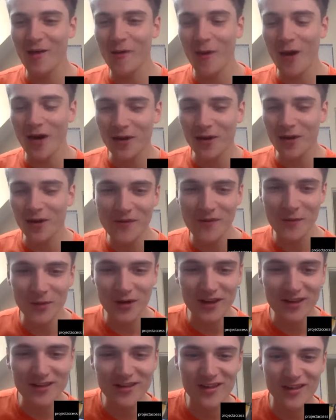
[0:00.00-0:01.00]
Welcome
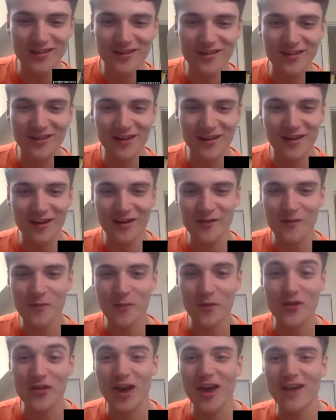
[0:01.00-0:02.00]
everybody to this
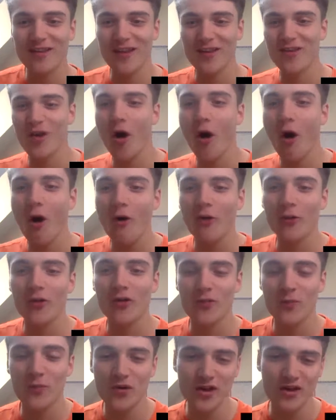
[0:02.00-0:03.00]
Project Access
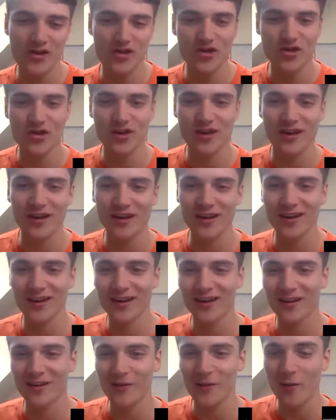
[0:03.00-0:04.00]
Oxbridge
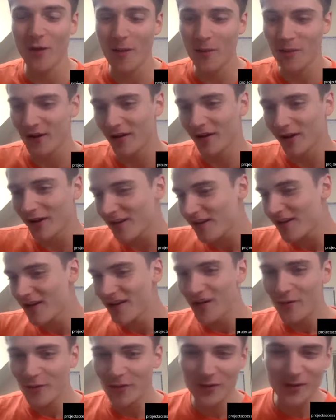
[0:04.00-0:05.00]
webinar.
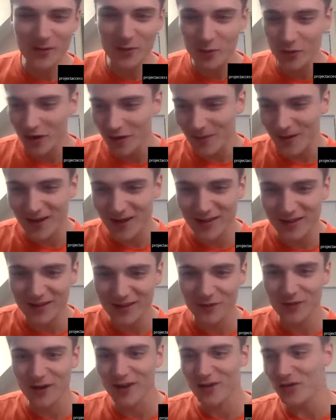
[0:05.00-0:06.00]
We're going to be talking about the
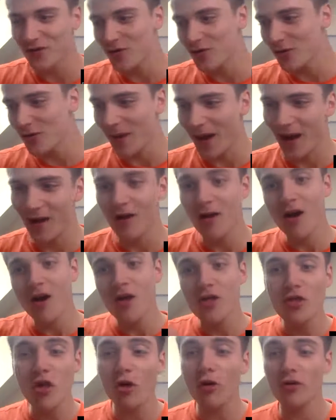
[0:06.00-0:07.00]
different issues about
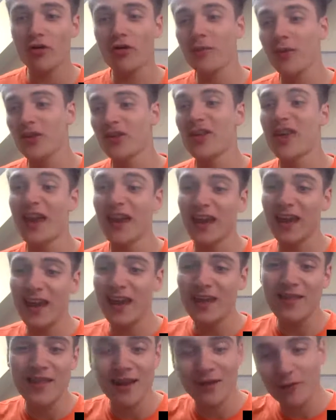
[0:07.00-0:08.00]
not so much getting
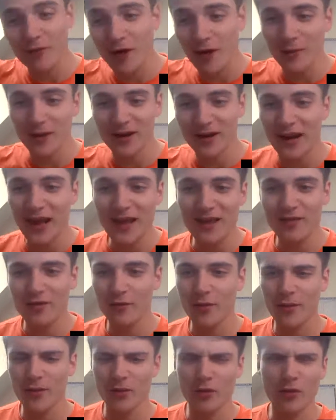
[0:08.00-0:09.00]
in, that will come in a later
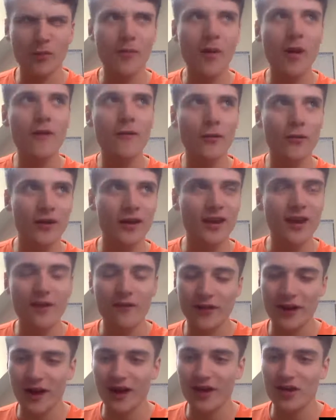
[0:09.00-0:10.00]
webinar. We might have already
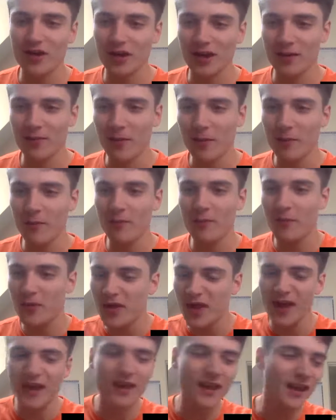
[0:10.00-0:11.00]
covered it actually, but
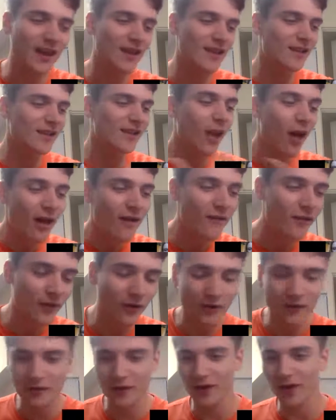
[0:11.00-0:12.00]
particularly life in
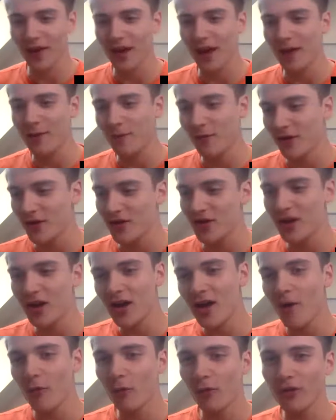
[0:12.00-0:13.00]
Oxford and Cambridge,
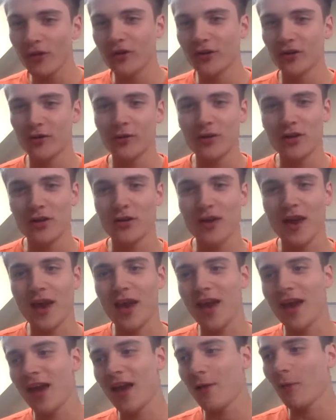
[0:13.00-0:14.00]
what to do when you
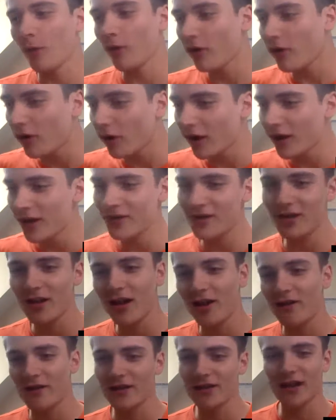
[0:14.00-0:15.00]
get here, what college
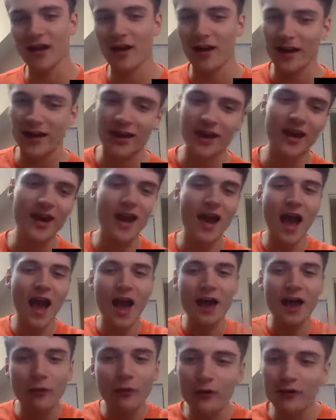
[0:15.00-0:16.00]
life is like,
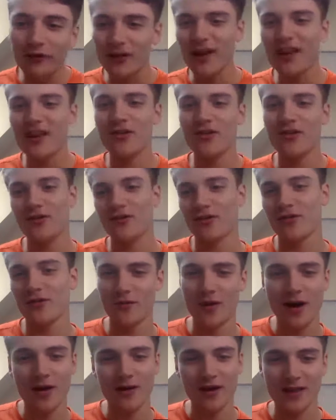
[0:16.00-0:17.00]
and all of the issues
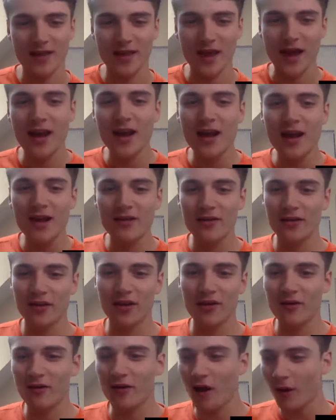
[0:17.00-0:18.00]
surrounding that.
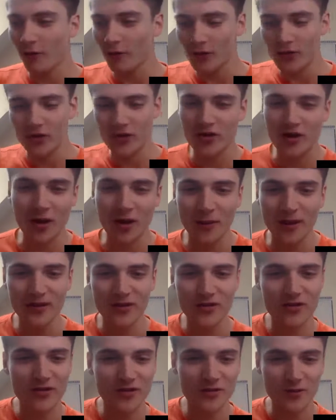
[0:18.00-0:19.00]
So I will just start by
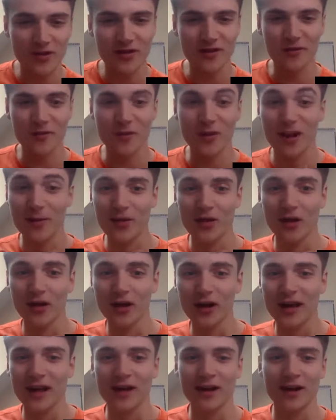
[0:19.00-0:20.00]
introducing myself. My name's
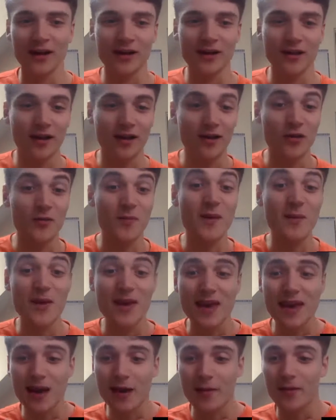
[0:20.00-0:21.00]
Ollie. I do
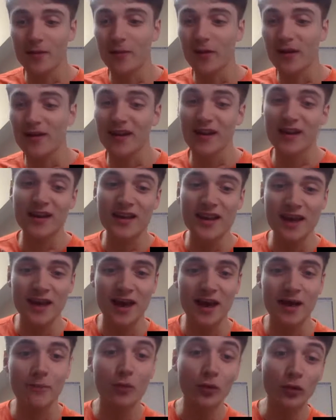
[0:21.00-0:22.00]
PPE. I'm in my second year
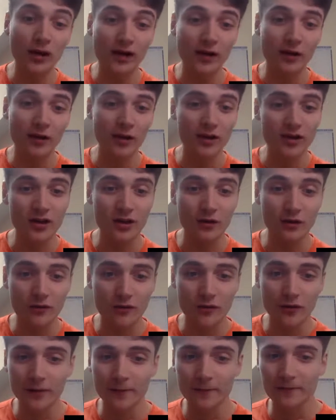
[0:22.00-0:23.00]
at Magdalen College in
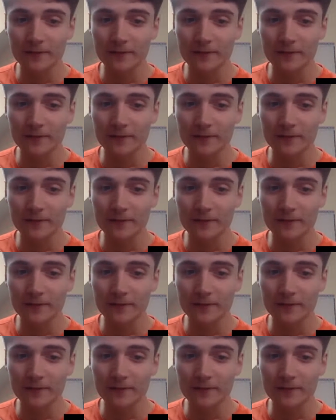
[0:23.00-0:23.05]
Oxford.